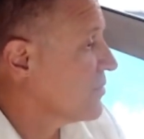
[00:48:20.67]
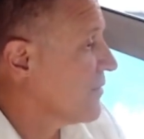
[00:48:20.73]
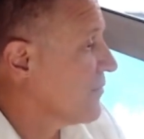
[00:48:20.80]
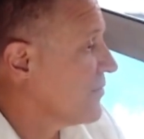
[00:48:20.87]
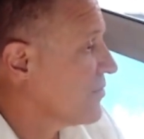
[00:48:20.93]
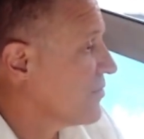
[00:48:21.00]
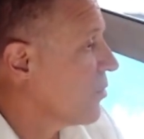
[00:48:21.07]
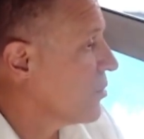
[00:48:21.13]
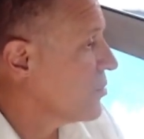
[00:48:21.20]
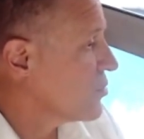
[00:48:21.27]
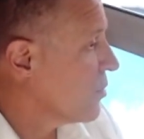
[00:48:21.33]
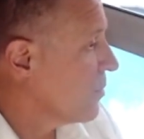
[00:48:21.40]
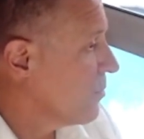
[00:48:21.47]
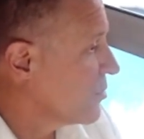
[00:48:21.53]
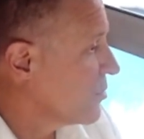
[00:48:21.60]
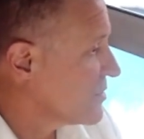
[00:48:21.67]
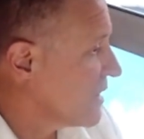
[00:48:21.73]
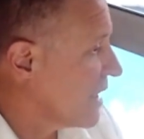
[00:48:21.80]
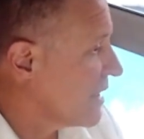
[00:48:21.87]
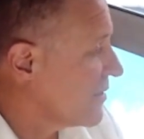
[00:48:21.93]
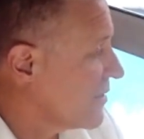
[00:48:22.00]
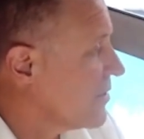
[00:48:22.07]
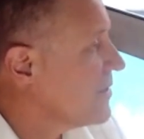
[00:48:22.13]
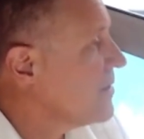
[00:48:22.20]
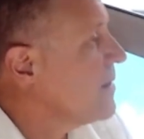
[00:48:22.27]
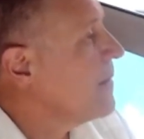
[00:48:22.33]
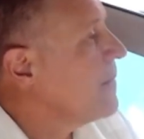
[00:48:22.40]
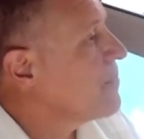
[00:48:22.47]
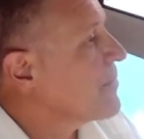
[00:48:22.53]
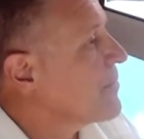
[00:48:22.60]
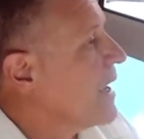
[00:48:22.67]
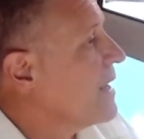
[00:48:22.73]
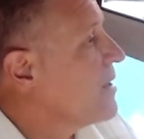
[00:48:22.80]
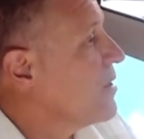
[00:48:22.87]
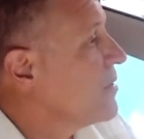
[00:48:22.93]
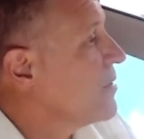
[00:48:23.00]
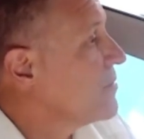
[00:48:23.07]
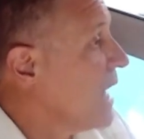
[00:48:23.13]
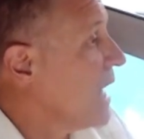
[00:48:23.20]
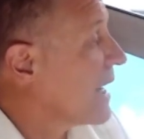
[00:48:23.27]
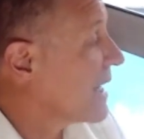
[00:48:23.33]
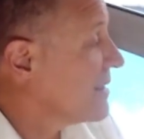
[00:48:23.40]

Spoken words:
with the Fiscal Control Board standing there, and I